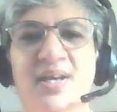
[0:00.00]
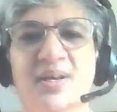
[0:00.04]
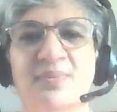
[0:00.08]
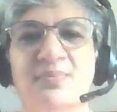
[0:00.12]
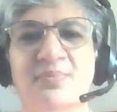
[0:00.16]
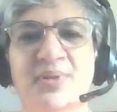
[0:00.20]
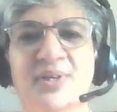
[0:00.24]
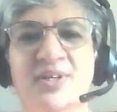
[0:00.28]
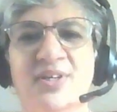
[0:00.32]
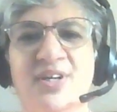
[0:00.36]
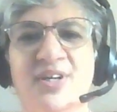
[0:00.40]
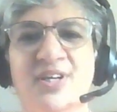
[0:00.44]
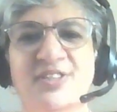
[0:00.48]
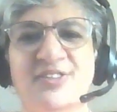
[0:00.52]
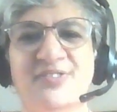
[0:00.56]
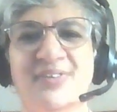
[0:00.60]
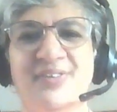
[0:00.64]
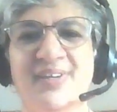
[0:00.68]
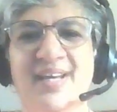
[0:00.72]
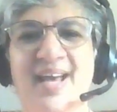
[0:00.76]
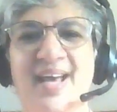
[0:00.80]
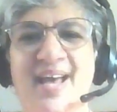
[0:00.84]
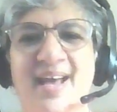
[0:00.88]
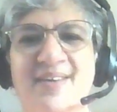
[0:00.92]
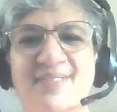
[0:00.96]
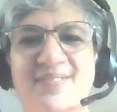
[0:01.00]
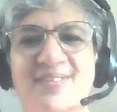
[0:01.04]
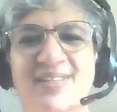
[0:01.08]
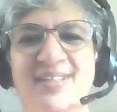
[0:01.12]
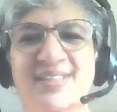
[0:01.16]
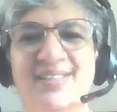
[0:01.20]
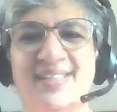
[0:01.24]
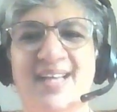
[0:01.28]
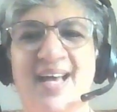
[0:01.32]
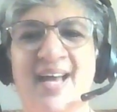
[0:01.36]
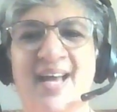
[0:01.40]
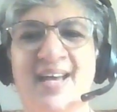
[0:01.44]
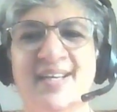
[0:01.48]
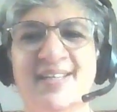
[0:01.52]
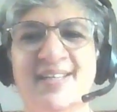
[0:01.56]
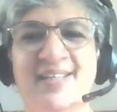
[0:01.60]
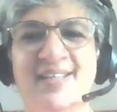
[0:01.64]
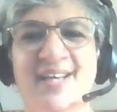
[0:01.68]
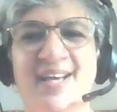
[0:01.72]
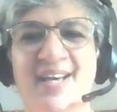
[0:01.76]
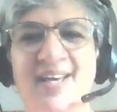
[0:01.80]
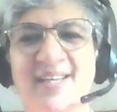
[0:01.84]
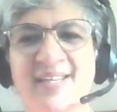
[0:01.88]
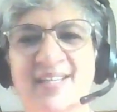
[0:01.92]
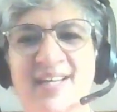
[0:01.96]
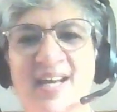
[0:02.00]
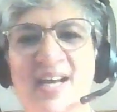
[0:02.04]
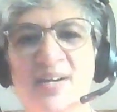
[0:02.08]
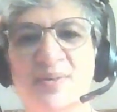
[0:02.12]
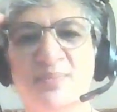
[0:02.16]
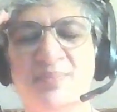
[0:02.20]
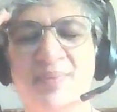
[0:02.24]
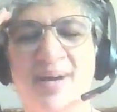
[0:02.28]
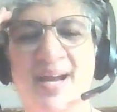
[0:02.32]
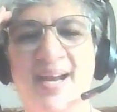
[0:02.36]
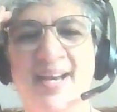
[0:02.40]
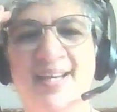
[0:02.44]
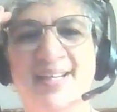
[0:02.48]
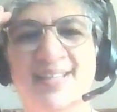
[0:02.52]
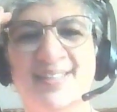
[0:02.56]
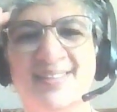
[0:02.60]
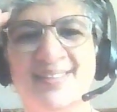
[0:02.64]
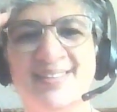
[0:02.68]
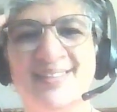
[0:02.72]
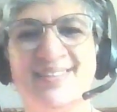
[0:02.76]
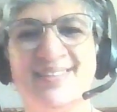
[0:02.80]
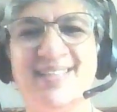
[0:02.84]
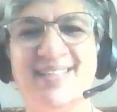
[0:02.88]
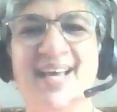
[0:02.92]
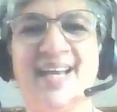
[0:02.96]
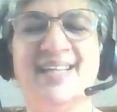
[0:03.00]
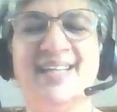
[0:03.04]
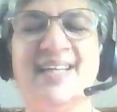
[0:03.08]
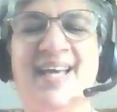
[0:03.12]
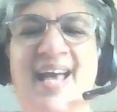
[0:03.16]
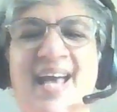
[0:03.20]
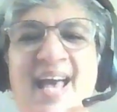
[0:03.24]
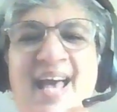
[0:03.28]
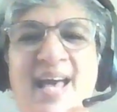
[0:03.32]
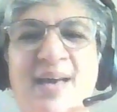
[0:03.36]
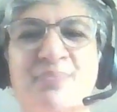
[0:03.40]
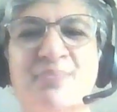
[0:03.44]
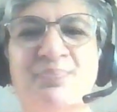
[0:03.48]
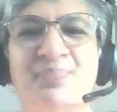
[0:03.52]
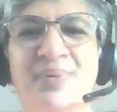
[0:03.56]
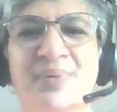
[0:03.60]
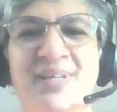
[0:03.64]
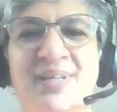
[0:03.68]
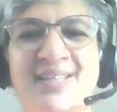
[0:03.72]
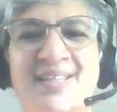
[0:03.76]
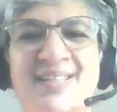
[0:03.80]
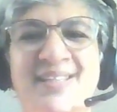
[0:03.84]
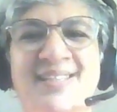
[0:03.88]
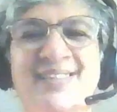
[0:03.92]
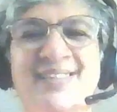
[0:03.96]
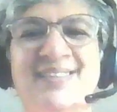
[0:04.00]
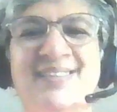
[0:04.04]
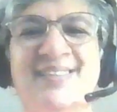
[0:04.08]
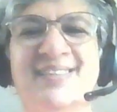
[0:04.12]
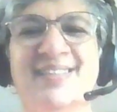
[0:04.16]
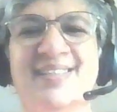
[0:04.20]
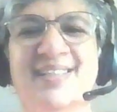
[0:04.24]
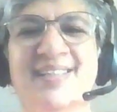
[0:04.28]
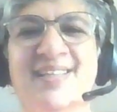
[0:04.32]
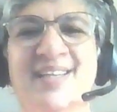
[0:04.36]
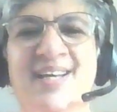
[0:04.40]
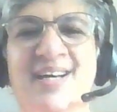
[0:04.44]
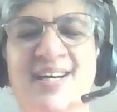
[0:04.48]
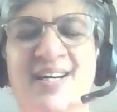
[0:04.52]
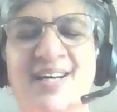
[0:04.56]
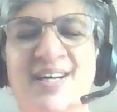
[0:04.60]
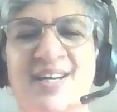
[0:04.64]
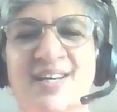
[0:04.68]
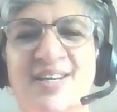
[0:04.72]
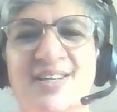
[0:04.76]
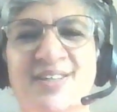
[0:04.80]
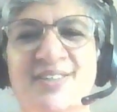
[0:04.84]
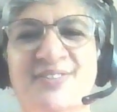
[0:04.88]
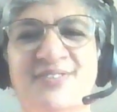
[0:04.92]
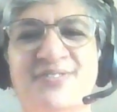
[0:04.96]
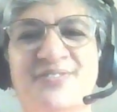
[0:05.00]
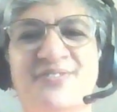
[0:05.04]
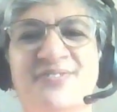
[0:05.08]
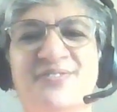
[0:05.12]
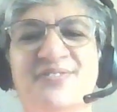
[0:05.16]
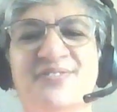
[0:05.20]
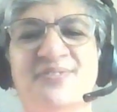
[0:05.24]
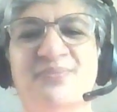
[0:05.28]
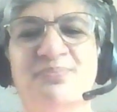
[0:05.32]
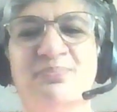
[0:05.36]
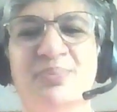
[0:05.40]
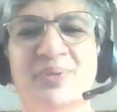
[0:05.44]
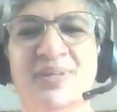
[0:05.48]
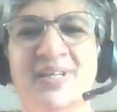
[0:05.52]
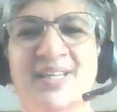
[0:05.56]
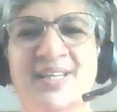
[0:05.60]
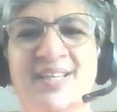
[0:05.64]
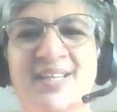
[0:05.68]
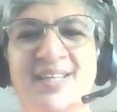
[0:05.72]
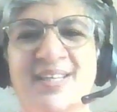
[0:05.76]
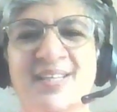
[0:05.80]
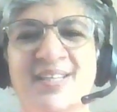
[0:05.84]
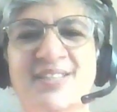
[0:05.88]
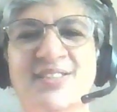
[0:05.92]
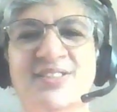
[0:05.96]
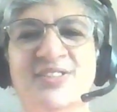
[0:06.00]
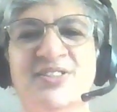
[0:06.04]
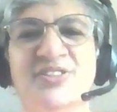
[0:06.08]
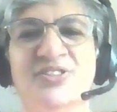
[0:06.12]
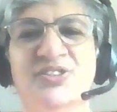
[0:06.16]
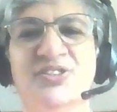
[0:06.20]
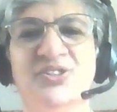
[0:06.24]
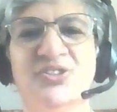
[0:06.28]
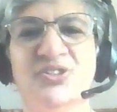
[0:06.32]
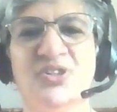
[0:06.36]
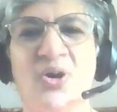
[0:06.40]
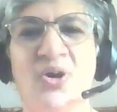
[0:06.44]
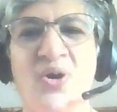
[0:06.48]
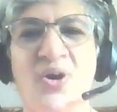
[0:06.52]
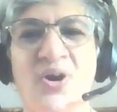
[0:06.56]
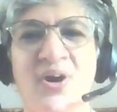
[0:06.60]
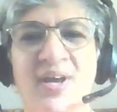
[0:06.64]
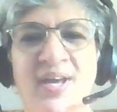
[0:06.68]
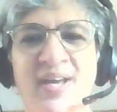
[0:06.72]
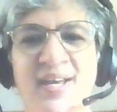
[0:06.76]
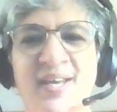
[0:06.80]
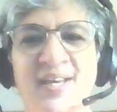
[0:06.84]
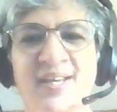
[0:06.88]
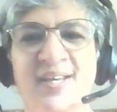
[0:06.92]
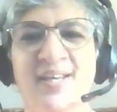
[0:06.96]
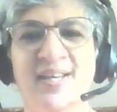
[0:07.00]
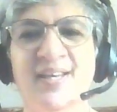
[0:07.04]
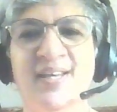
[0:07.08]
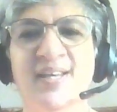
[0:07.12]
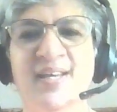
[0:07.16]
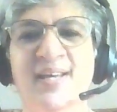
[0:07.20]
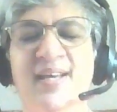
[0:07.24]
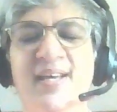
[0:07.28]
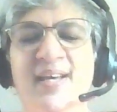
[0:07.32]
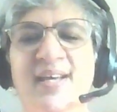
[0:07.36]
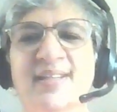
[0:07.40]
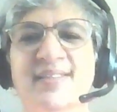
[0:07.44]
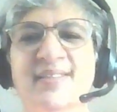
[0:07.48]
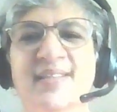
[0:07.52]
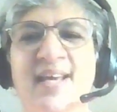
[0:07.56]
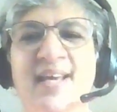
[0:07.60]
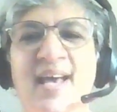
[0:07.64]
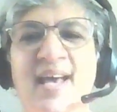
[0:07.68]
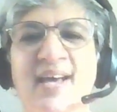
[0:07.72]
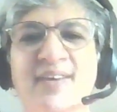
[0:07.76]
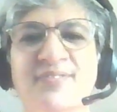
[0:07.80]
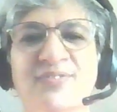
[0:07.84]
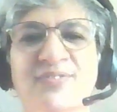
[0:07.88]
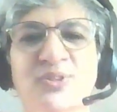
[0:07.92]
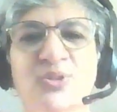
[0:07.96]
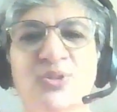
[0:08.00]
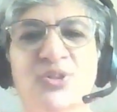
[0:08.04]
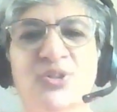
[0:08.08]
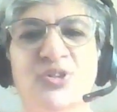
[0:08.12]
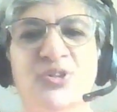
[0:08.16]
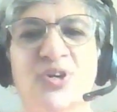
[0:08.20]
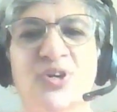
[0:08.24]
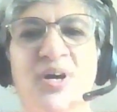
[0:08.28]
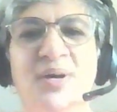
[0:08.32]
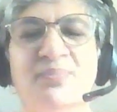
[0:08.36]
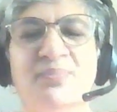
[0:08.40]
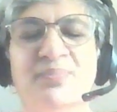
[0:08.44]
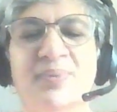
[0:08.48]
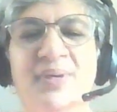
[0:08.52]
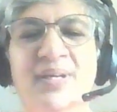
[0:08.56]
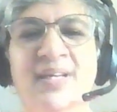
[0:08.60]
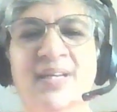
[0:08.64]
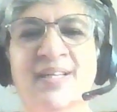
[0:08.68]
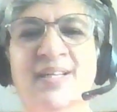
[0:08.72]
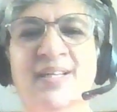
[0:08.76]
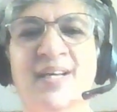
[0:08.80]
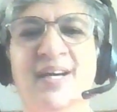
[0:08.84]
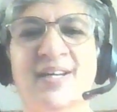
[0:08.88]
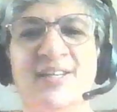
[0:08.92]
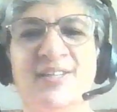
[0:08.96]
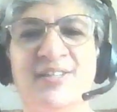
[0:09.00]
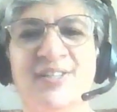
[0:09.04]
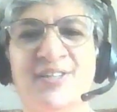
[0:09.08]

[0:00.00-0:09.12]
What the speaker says: Because we have this idea in our minds that happiness, love, peace, joy, they have to show up in a